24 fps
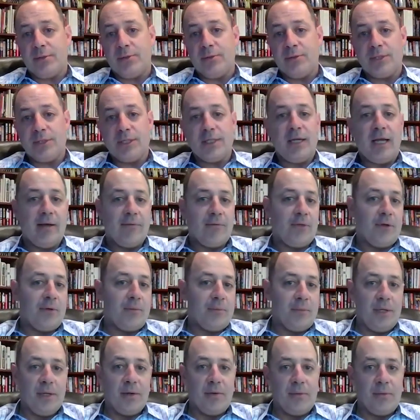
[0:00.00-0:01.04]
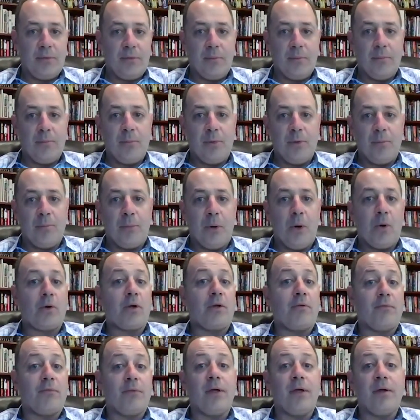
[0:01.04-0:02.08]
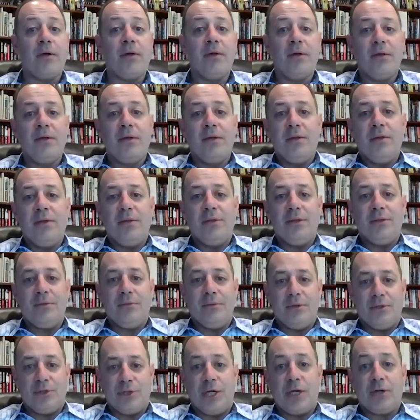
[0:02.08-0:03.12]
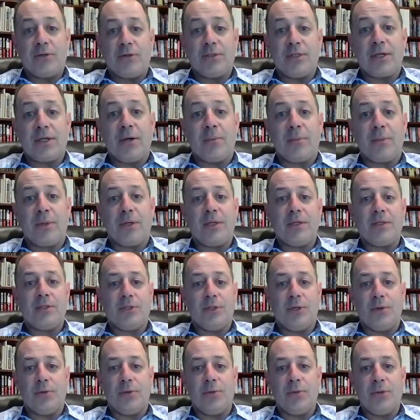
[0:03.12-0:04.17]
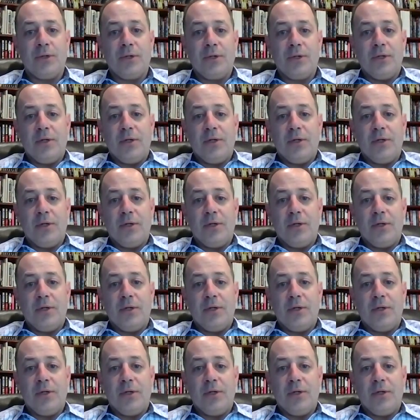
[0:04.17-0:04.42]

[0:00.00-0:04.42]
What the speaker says: who's going to have the bulk of the shares in the company? So